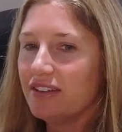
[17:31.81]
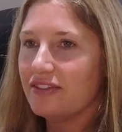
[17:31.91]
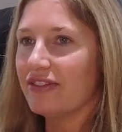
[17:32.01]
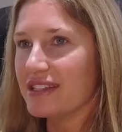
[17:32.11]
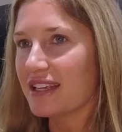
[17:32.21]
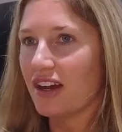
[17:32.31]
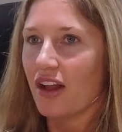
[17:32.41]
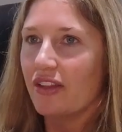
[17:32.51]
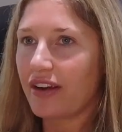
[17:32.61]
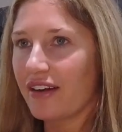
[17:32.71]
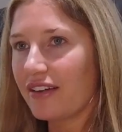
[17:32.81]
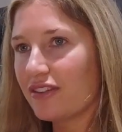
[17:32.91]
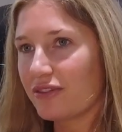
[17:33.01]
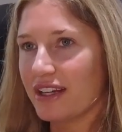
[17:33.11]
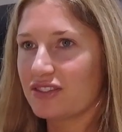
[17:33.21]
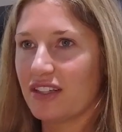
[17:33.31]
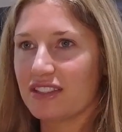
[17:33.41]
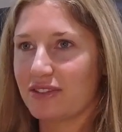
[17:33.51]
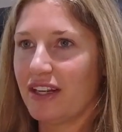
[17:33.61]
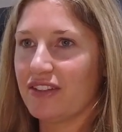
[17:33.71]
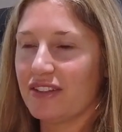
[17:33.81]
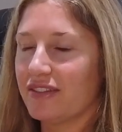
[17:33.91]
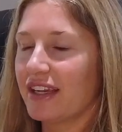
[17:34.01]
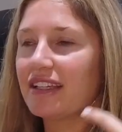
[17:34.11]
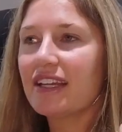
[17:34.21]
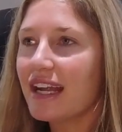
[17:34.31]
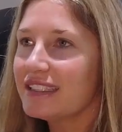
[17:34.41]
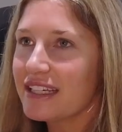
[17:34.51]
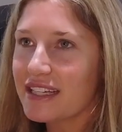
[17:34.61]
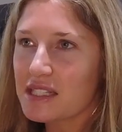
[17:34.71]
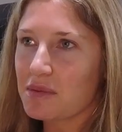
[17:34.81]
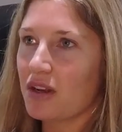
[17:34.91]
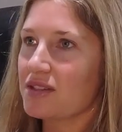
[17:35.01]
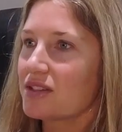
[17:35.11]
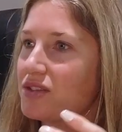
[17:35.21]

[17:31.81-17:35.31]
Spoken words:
visit other restaurants around to like get ideas, but also